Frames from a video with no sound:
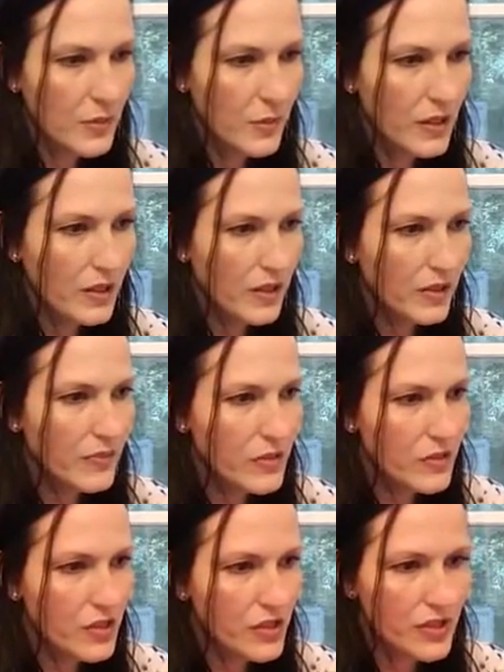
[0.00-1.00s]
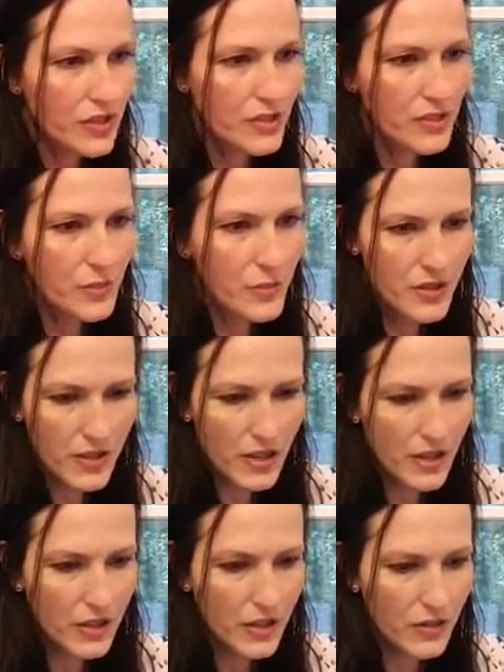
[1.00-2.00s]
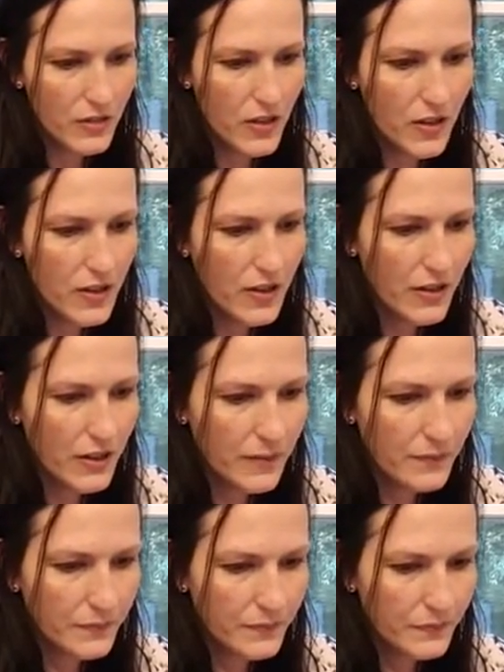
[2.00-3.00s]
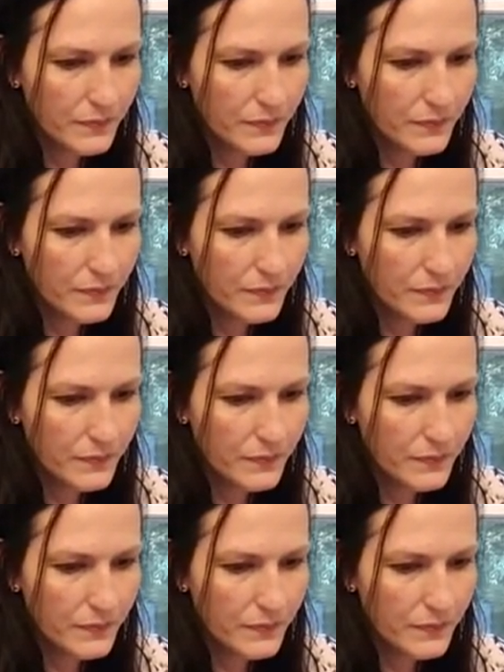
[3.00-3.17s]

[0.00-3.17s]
We love you, Jesus. We thank you, God.